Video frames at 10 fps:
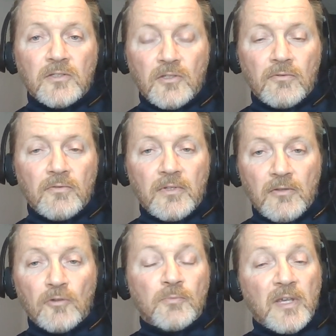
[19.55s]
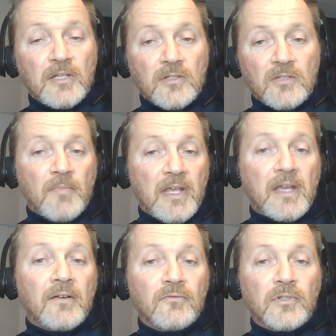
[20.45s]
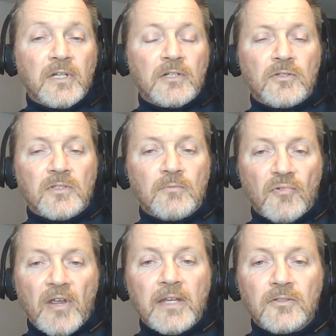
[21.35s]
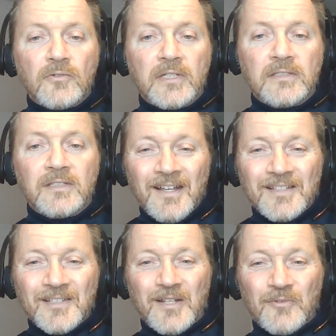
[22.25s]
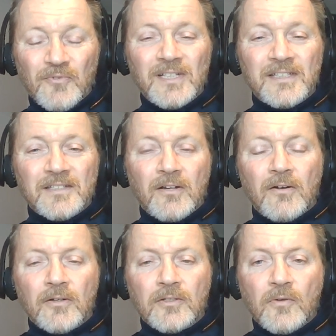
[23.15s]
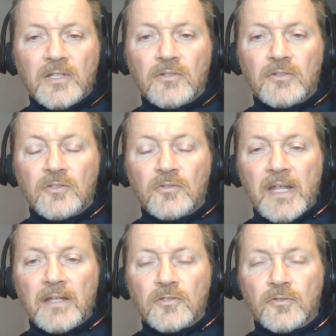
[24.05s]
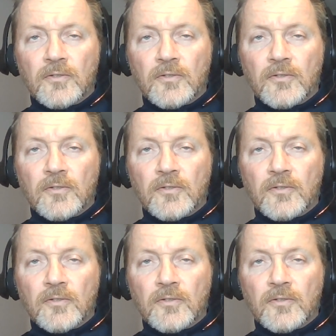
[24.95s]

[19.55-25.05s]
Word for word: So those patients may have reductions in brain creatine. So it really is a hard question to answer.